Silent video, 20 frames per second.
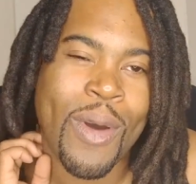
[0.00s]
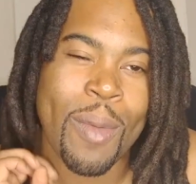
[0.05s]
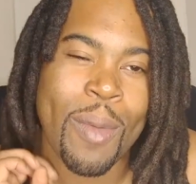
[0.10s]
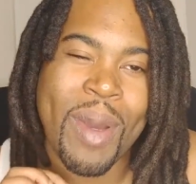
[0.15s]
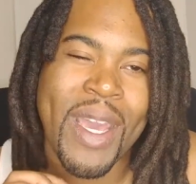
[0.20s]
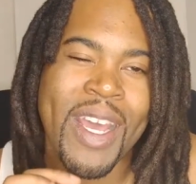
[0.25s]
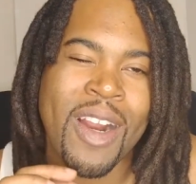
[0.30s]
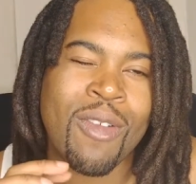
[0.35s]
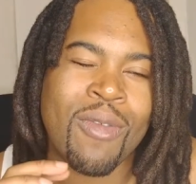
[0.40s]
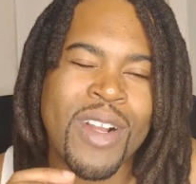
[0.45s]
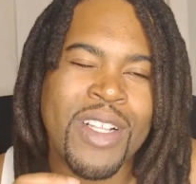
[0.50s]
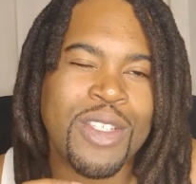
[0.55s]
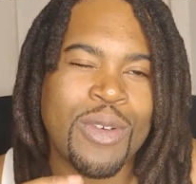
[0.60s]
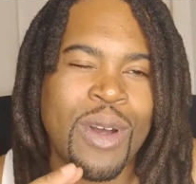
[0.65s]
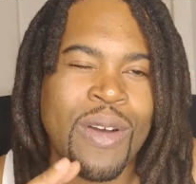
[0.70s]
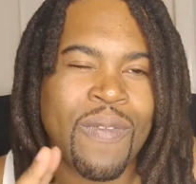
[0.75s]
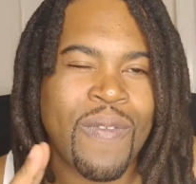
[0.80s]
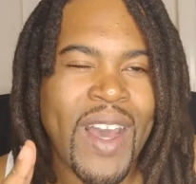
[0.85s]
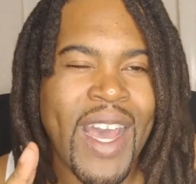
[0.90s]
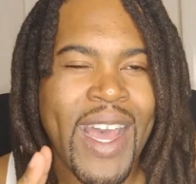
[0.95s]
parental
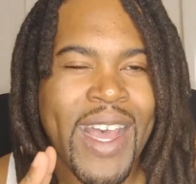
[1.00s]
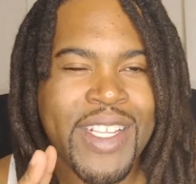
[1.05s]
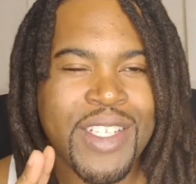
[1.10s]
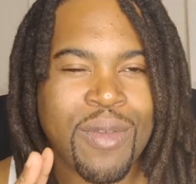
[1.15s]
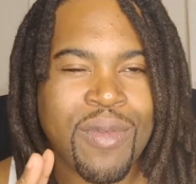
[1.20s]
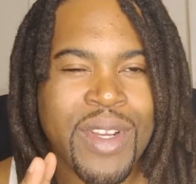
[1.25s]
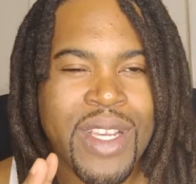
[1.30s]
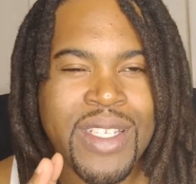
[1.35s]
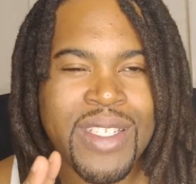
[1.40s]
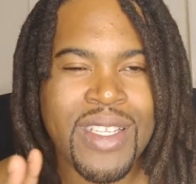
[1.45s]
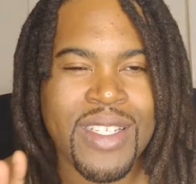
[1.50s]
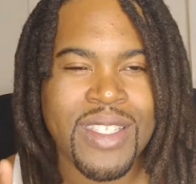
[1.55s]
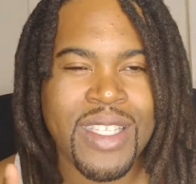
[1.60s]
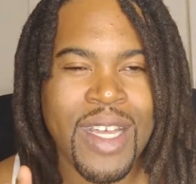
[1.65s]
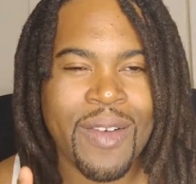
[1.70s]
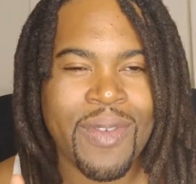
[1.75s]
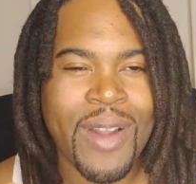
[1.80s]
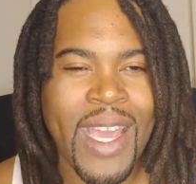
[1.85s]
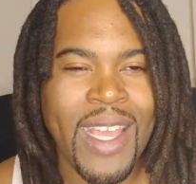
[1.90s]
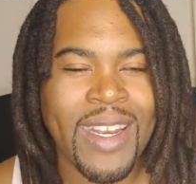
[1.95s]
advisories and
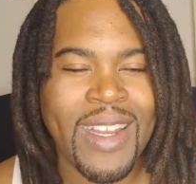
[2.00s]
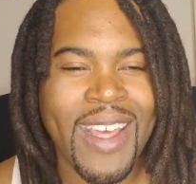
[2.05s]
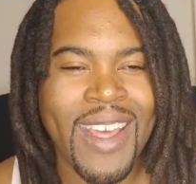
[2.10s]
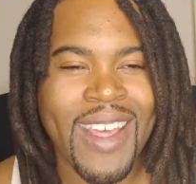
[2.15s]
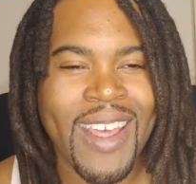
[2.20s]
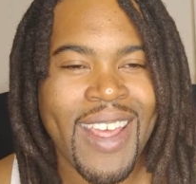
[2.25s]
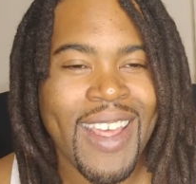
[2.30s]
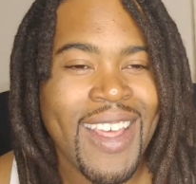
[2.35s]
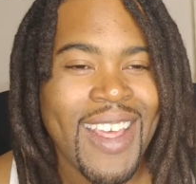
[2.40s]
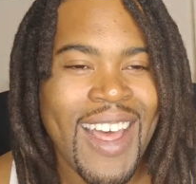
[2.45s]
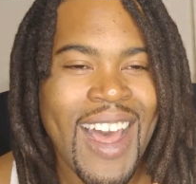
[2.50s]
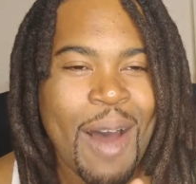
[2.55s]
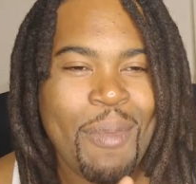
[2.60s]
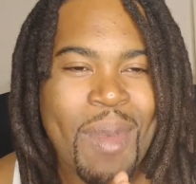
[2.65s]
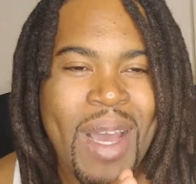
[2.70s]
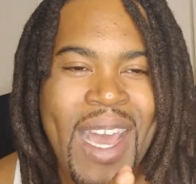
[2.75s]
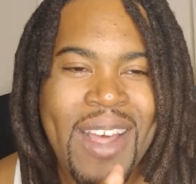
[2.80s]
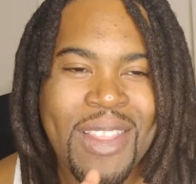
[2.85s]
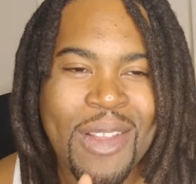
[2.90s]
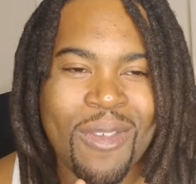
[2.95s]
stuff like that. I'm gonna
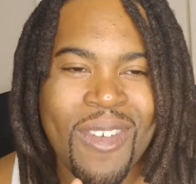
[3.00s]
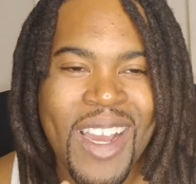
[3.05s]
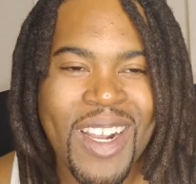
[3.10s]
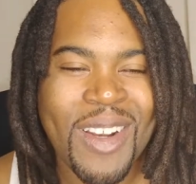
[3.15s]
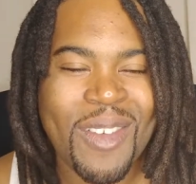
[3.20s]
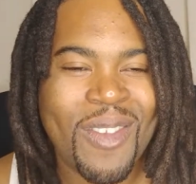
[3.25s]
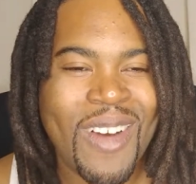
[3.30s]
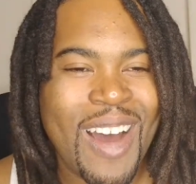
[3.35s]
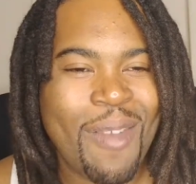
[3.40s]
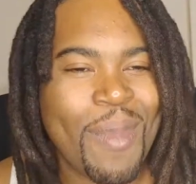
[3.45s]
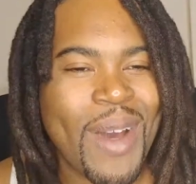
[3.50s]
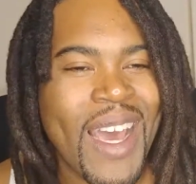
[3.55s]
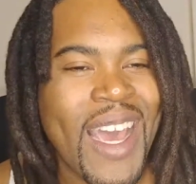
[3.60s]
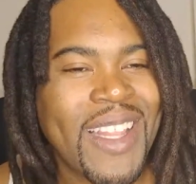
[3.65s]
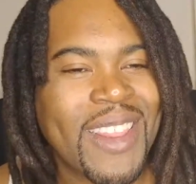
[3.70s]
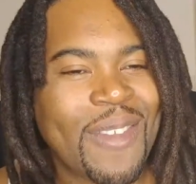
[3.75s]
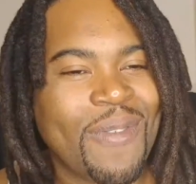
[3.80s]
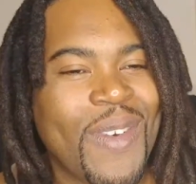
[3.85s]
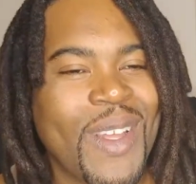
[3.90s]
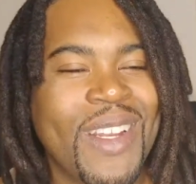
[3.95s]
have to write. I'm gonna have
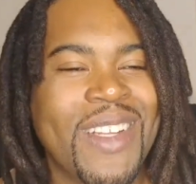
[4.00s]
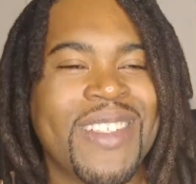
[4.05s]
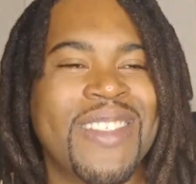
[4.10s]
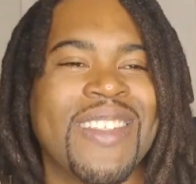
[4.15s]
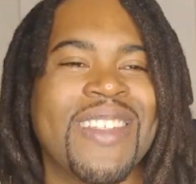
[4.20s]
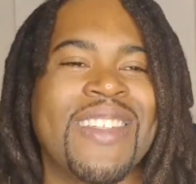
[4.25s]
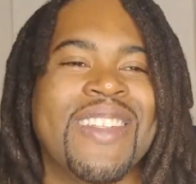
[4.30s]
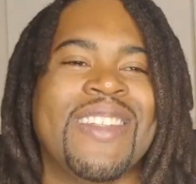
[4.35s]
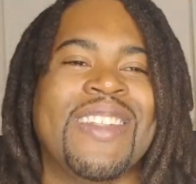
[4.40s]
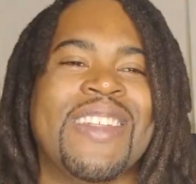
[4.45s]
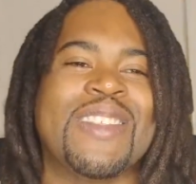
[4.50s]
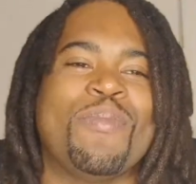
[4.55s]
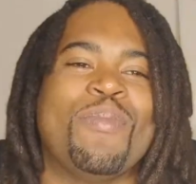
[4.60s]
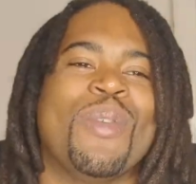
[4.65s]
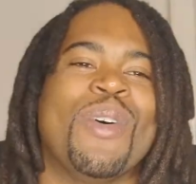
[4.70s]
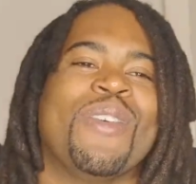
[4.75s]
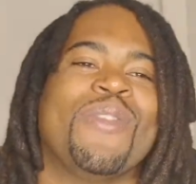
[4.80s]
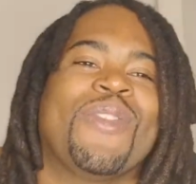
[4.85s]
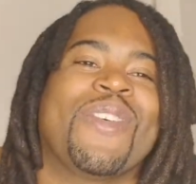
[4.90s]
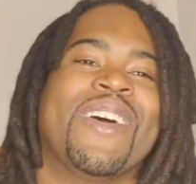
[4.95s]
to finish this
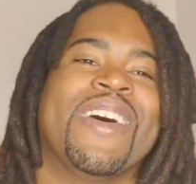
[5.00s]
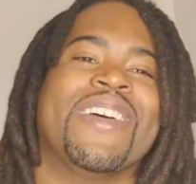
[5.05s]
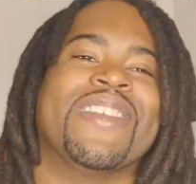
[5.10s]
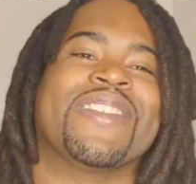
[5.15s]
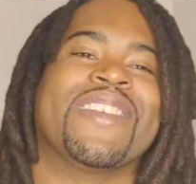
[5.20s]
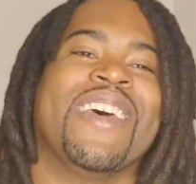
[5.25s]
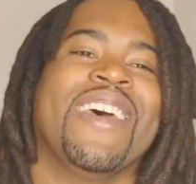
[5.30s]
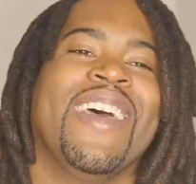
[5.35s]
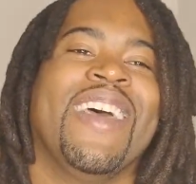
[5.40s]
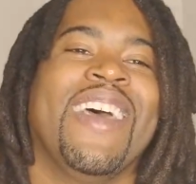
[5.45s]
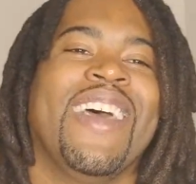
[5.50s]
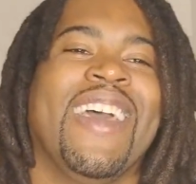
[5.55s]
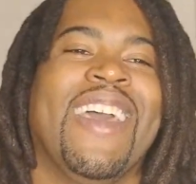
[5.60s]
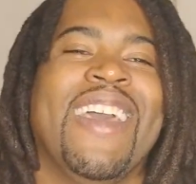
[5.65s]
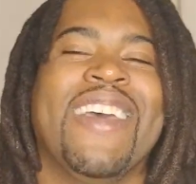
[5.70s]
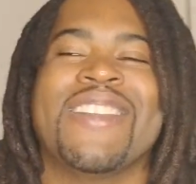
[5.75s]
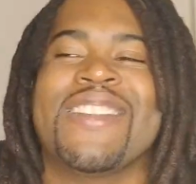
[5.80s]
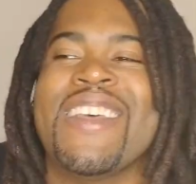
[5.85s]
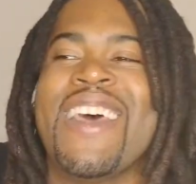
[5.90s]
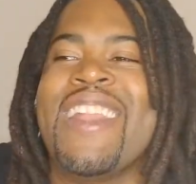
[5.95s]
book because
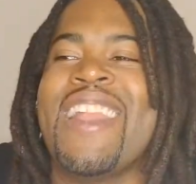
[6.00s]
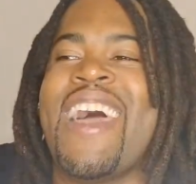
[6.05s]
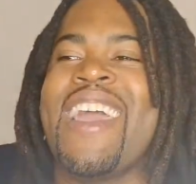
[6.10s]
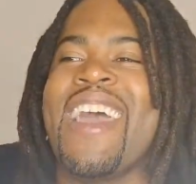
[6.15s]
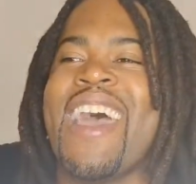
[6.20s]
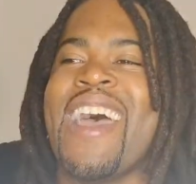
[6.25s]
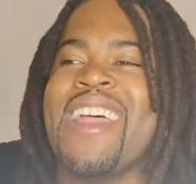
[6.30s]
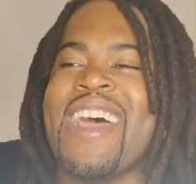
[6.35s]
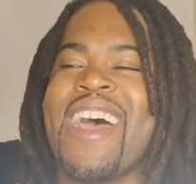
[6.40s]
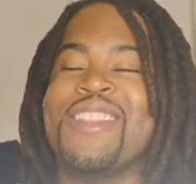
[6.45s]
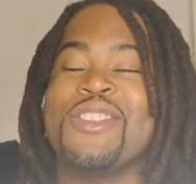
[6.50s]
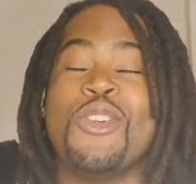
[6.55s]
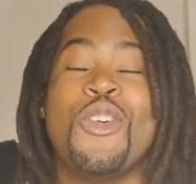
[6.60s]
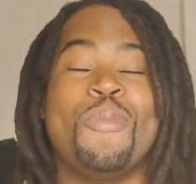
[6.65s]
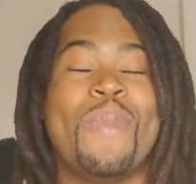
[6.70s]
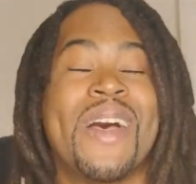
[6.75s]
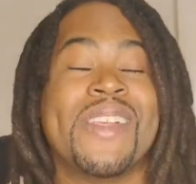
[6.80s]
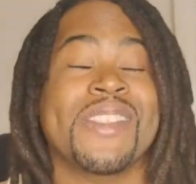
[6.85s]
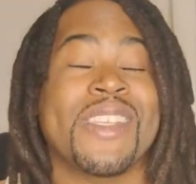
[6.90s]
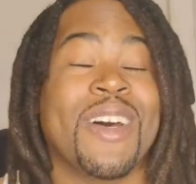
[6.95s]
it's like I told
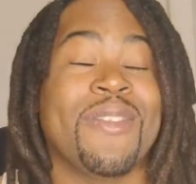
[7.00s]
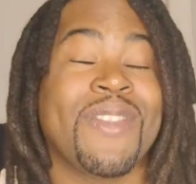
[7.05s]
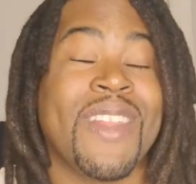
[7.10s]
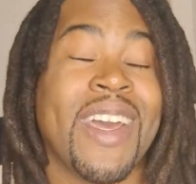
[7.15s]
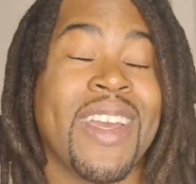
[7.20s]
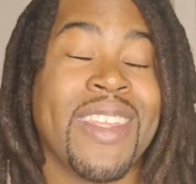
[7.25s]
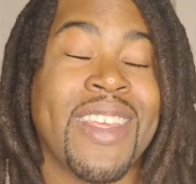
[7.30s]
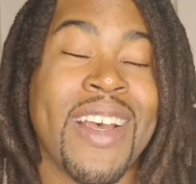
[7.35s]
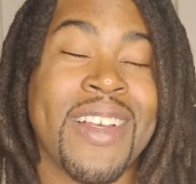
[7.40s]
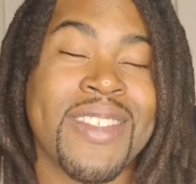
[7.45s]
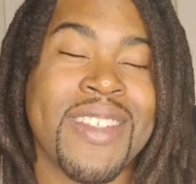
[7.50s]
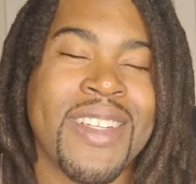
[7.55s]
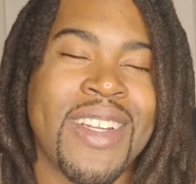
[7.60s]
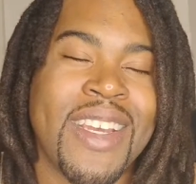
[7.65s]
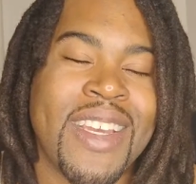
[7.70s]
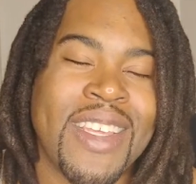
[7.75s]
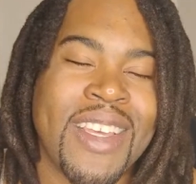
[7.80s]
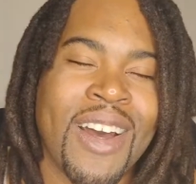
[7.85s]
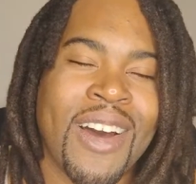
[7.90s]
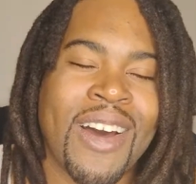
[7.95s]
myself that
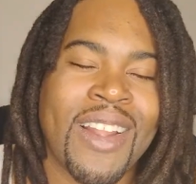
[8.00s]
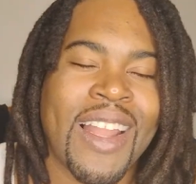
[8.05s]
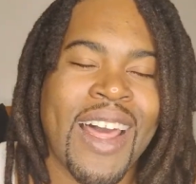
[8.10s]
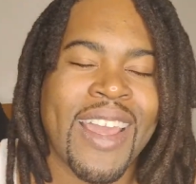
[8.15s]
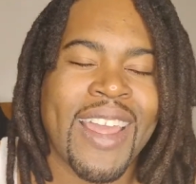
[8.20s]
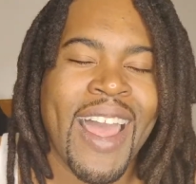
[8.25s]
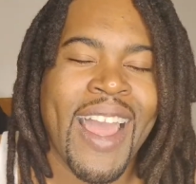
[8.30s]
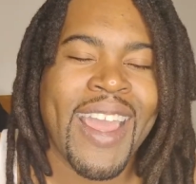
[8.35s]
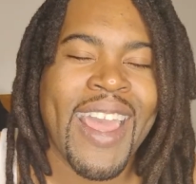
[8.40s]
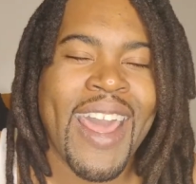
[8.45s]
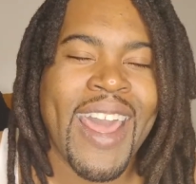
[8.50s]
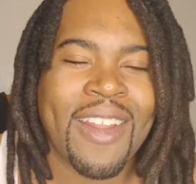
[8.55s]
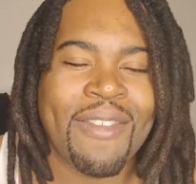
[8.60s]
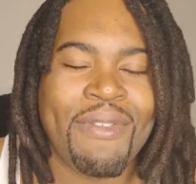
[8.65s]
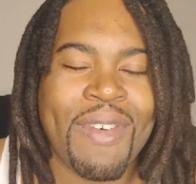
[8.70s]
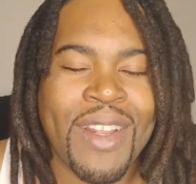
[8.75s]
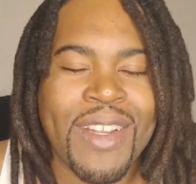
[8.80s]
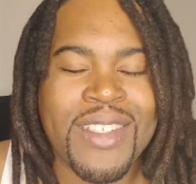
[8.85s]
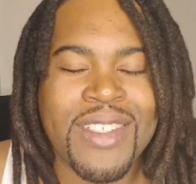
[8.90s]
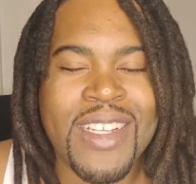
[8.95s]
yesterday, y'all. Like I got to
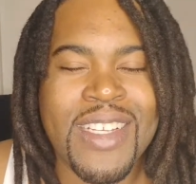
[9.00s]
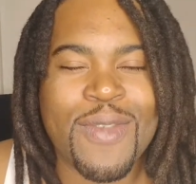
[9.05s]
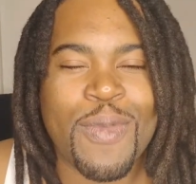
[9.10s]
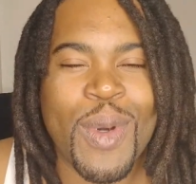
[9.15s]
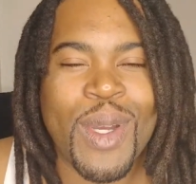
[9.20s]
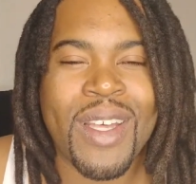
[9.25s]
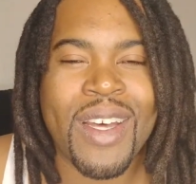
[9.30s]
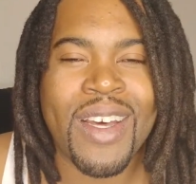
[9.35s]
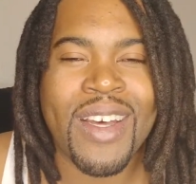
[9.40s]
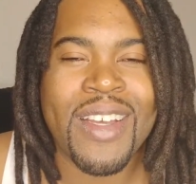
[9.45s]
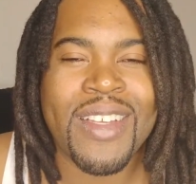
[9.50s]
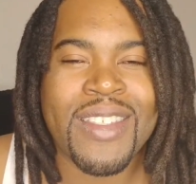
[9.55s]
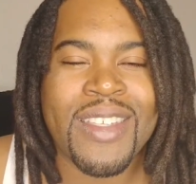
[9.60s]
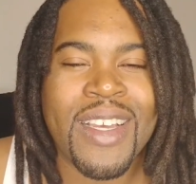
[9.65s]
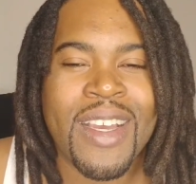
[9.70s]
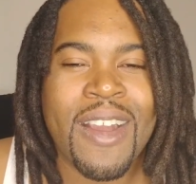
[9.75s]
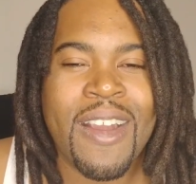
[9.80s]
finish this because